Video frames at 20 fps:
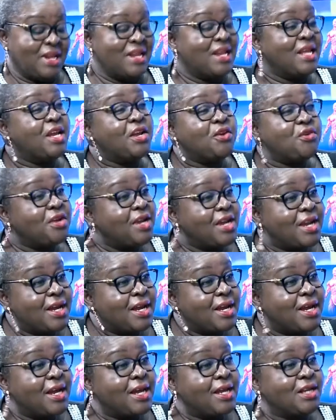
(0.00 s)

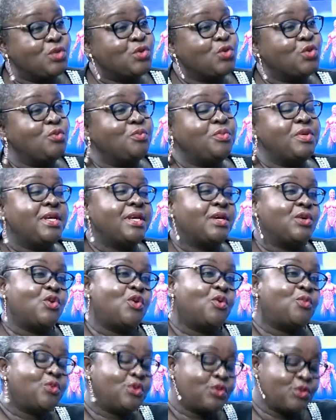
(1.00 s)
malaria, it could be a
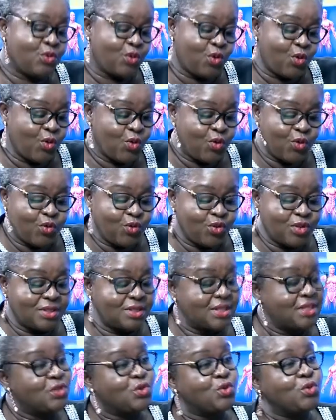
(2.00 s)
common
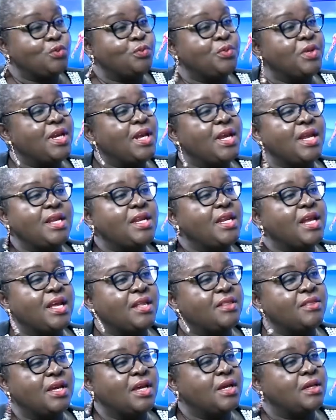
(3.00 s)
cold, it could be any
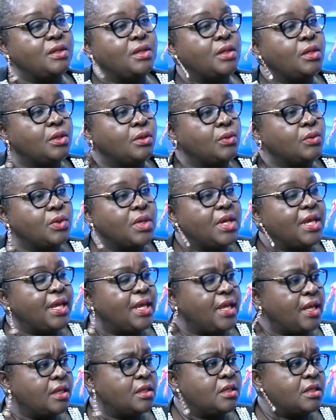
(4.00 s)
other, you know,
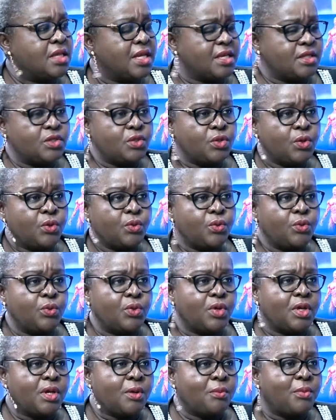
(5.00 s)
illness.
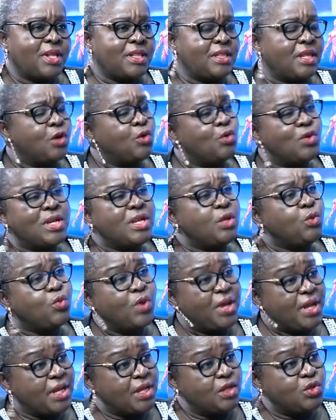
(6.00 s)
So but the only
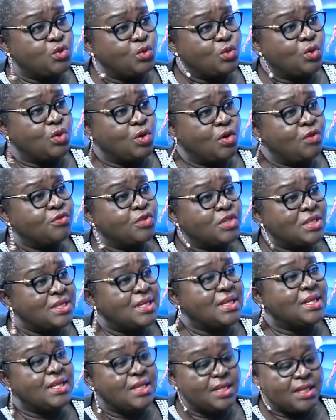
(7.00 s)
way to
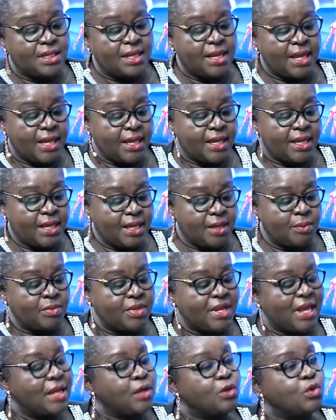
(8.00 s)
obviously like
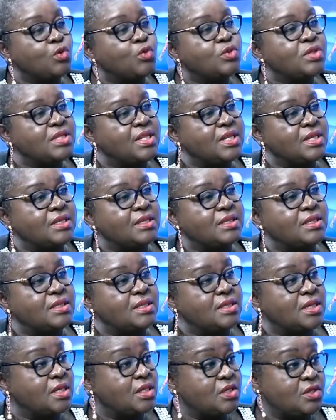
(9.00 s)
diagnose
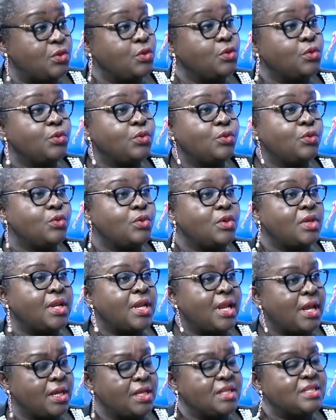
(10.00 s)
this is through
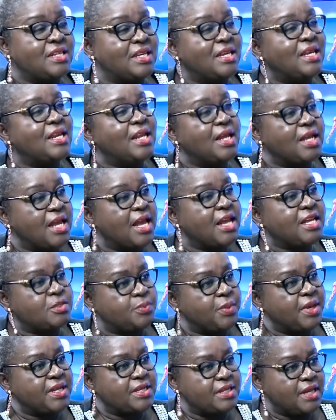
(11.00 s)
like seeking
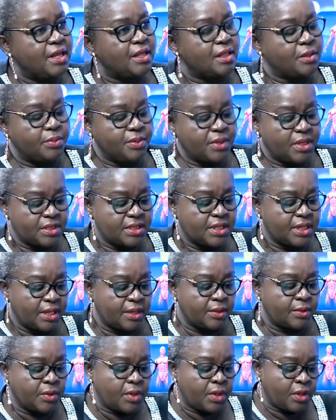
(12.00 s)
expert help, isn't
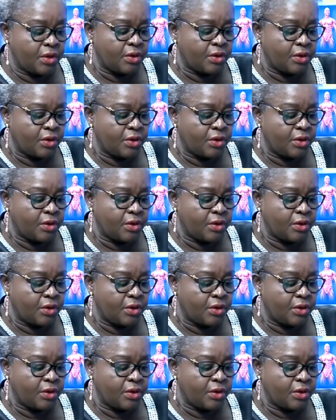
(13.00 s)
it?